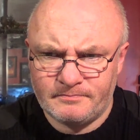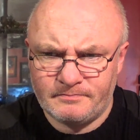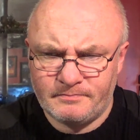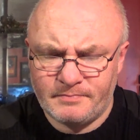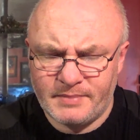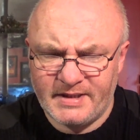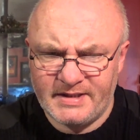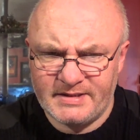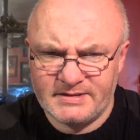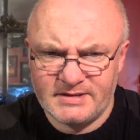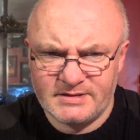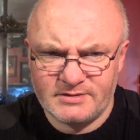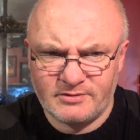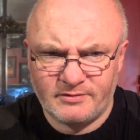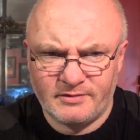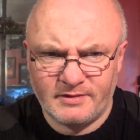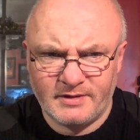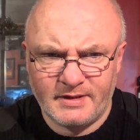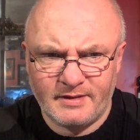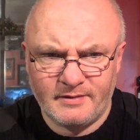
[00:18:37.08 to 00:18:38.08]
pieces
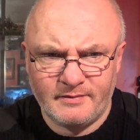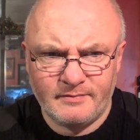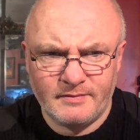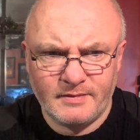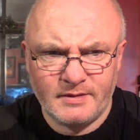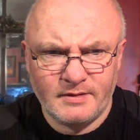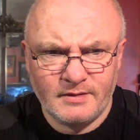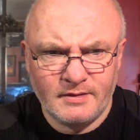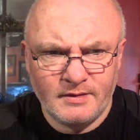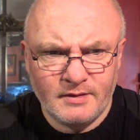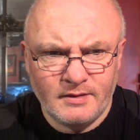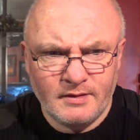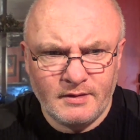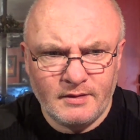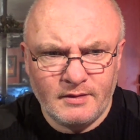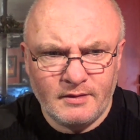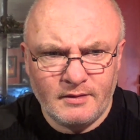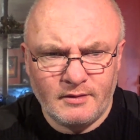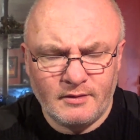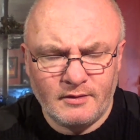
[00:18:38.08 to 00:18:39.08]
on.
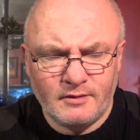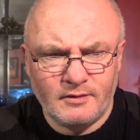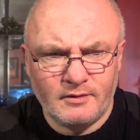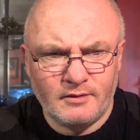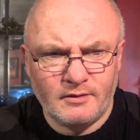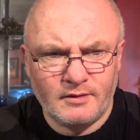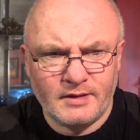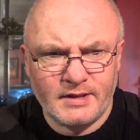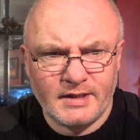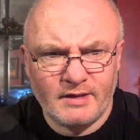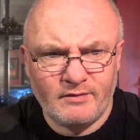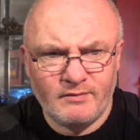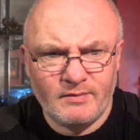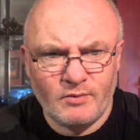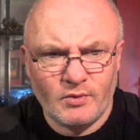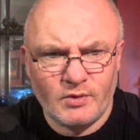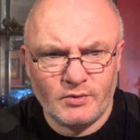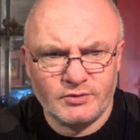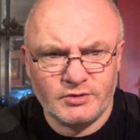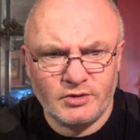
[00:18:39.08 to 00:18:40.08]
Oh, I can't remember
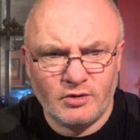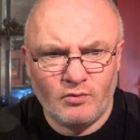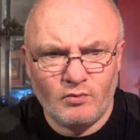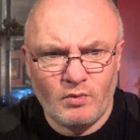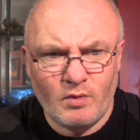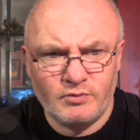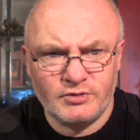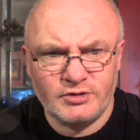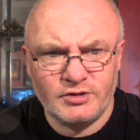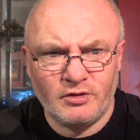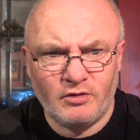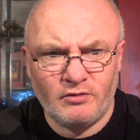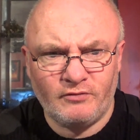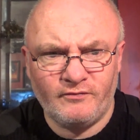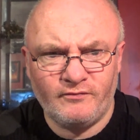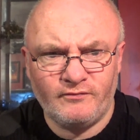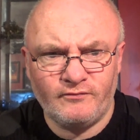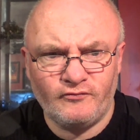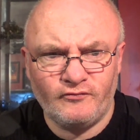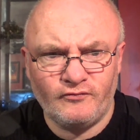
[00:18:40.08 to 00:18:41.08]
what it was called. One was called
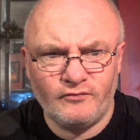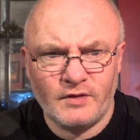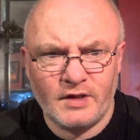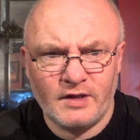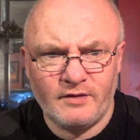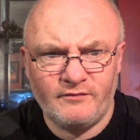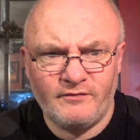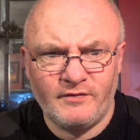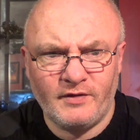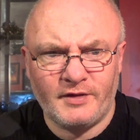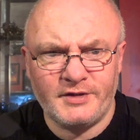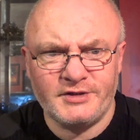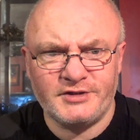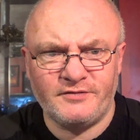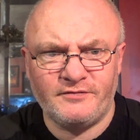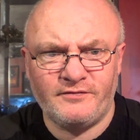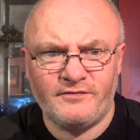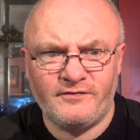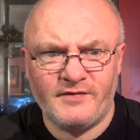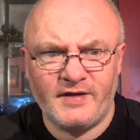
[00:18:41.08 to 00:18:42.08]
Village
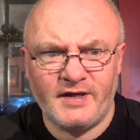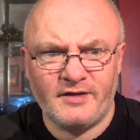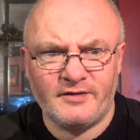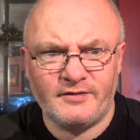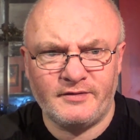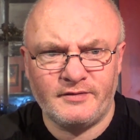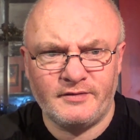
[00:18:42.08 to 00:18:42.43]
of Fear.